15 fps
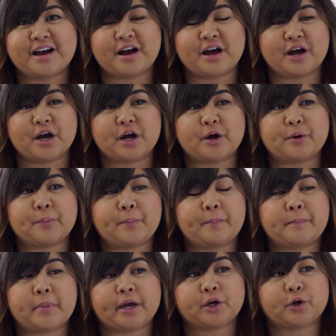Um,
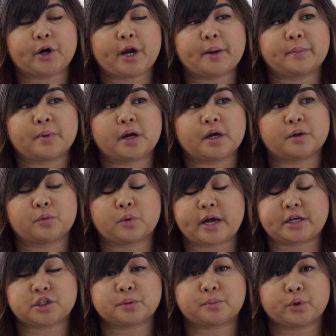my grandma, well,
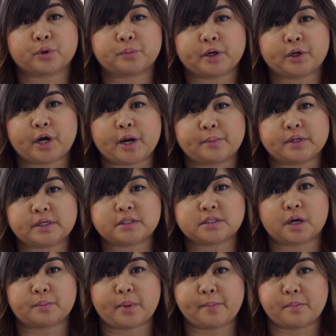actually, both my grandmas
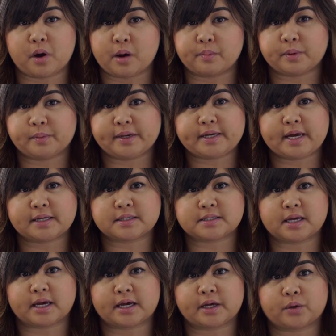on my mom and my dad's
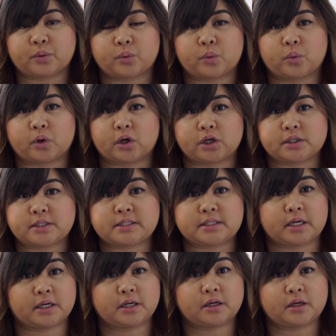side were
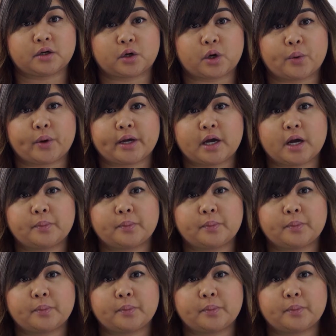sick growing